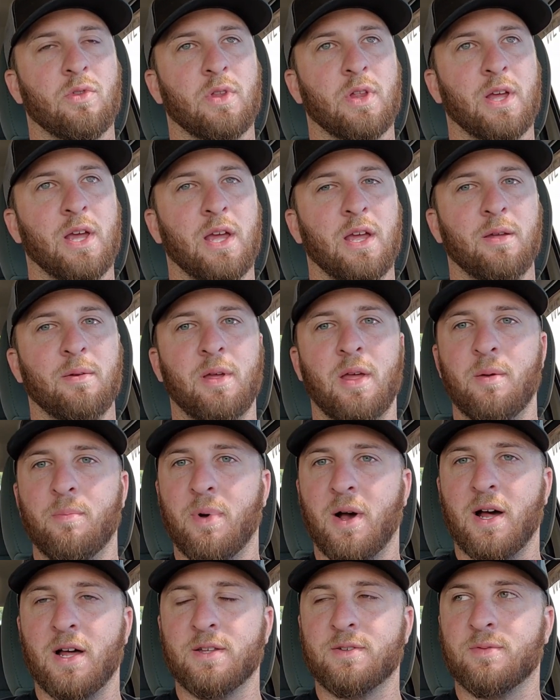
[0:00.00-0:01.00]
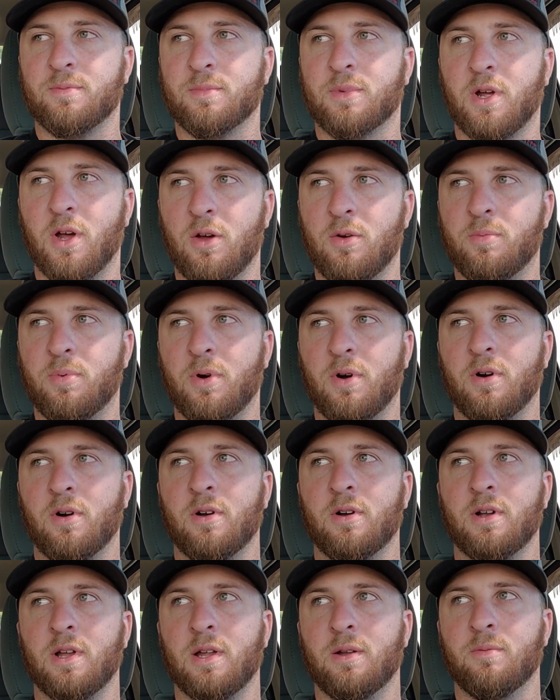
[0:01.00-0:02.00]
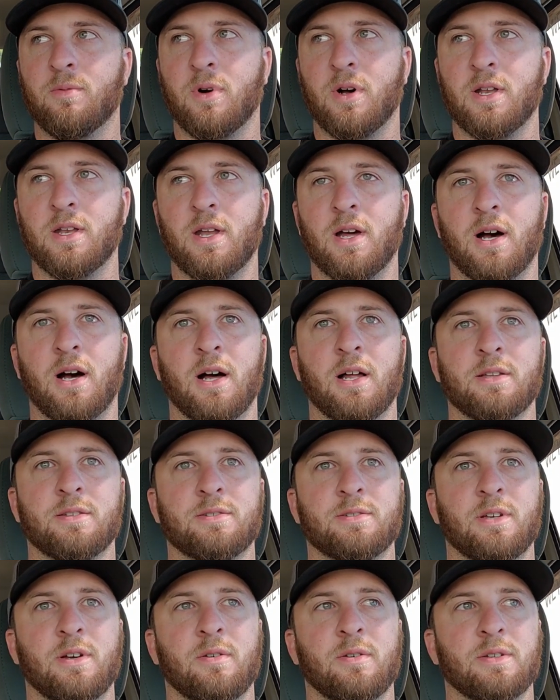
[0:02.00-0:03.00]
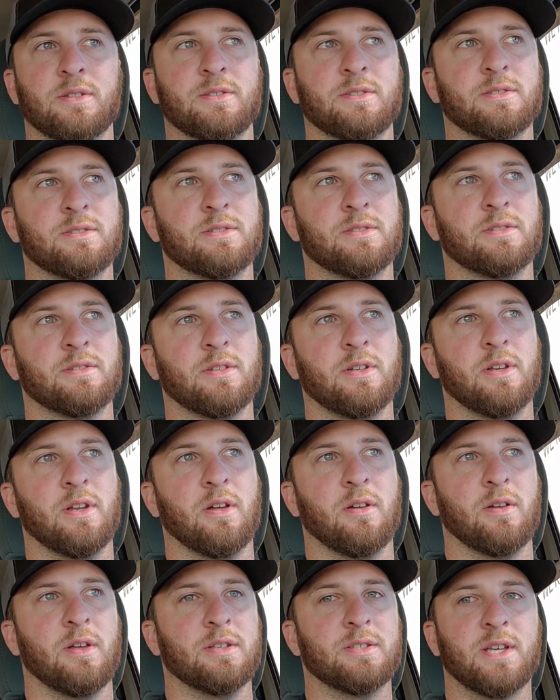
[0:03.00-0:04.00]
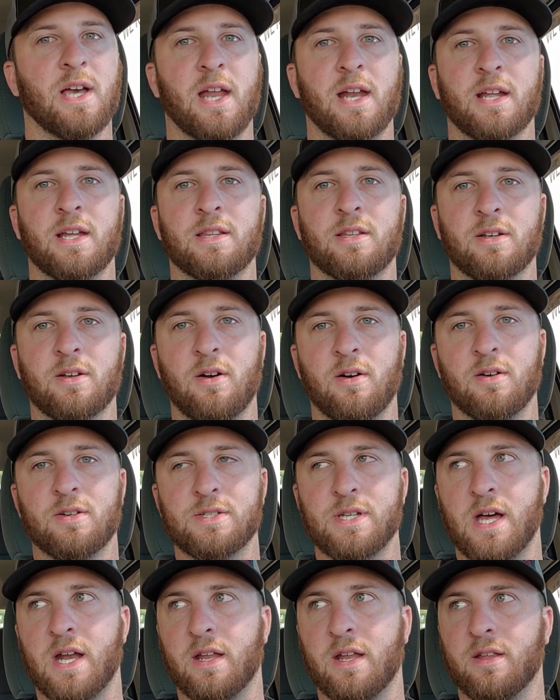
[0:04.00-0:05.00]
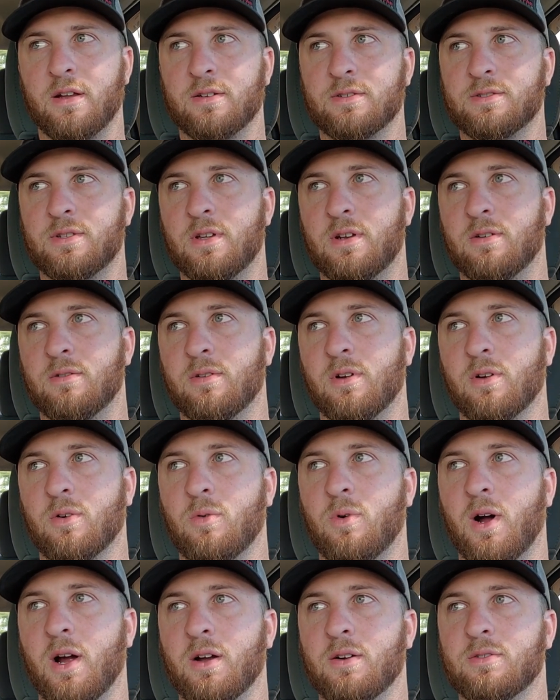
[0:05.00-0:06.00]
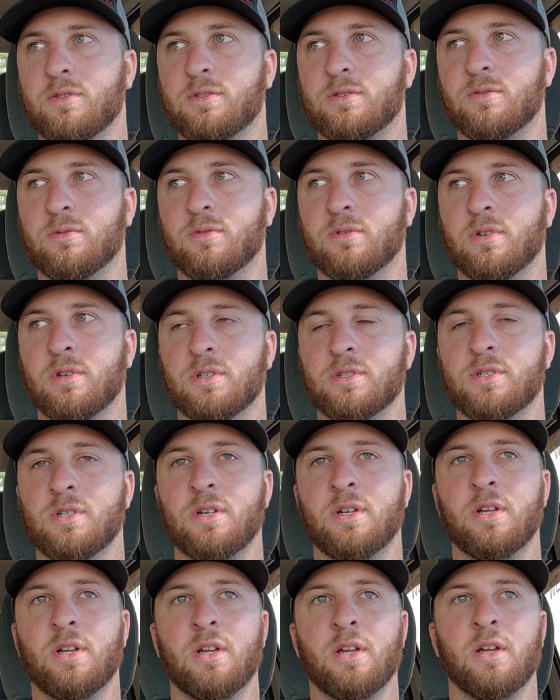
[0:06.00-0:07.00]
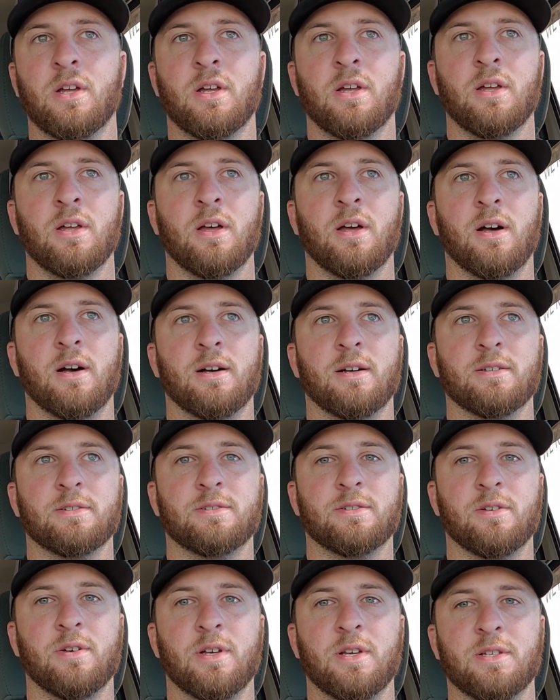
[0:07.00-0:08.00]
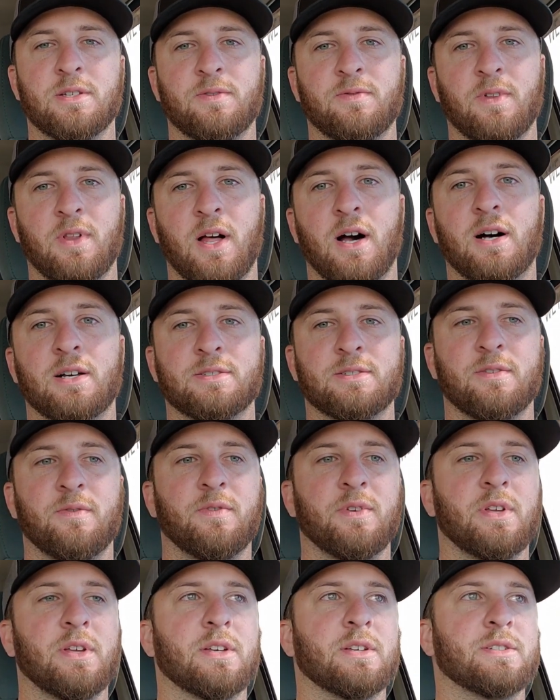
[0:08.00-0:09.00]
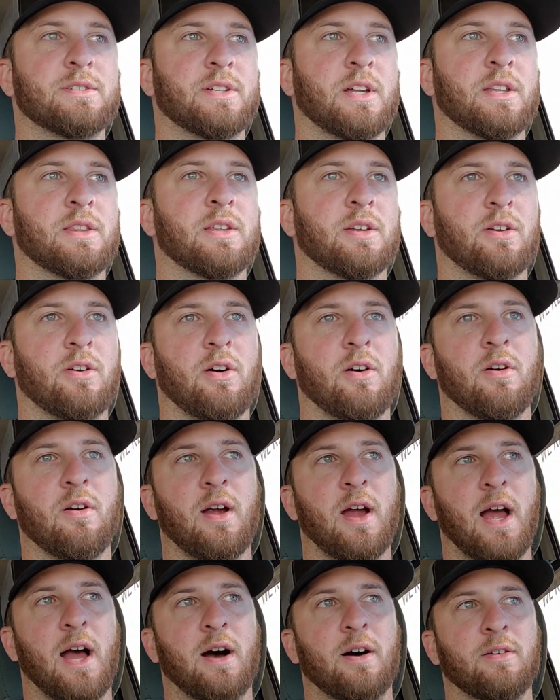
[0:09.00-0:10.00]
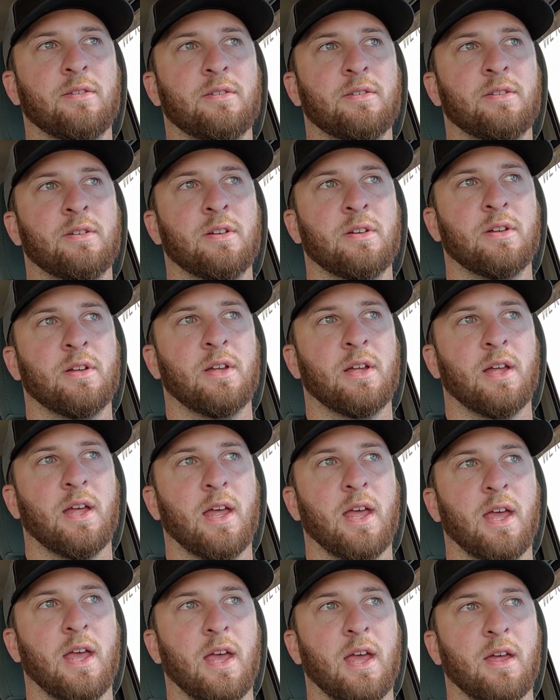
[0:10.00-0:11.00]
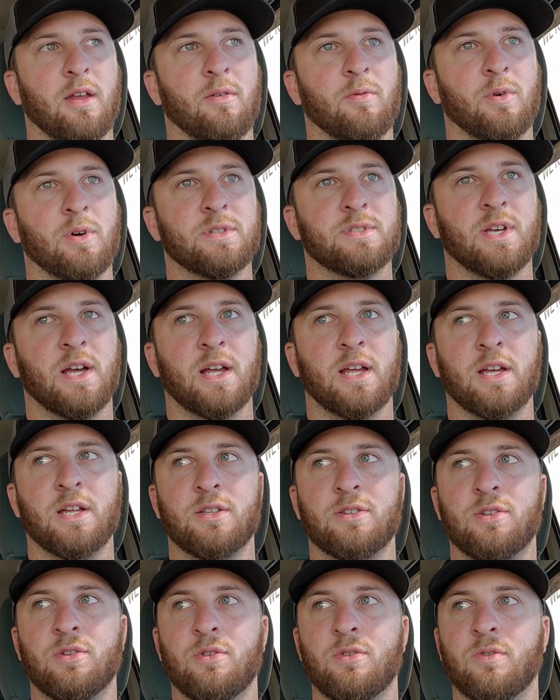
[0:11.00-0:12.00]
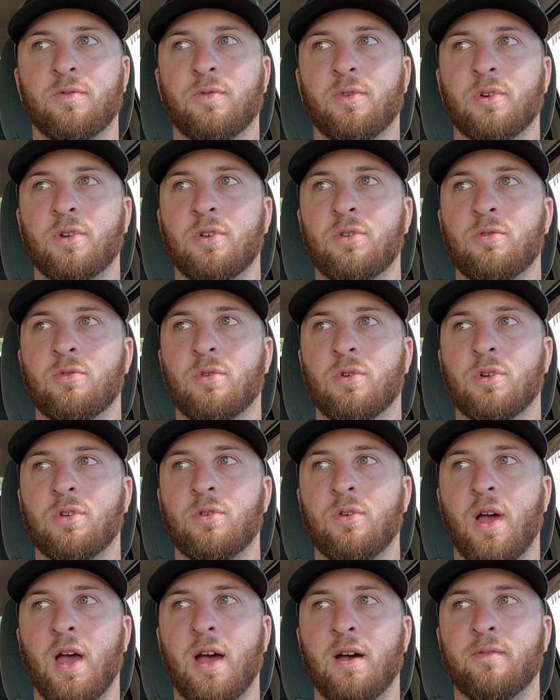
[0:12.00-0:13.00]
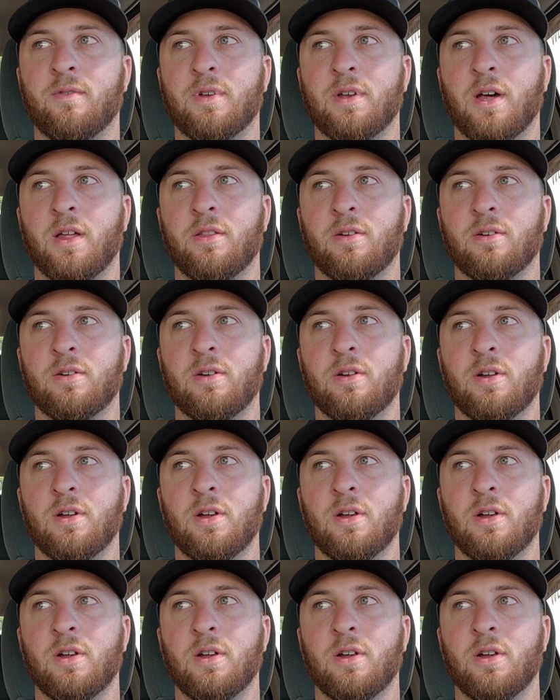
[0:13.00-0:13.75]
He buys from Copart and whatnot, so it's, you know, he's got to get the cars out of there so they don't acquire storage. So his philosophy is get the car out, and once I get two for you, or you have another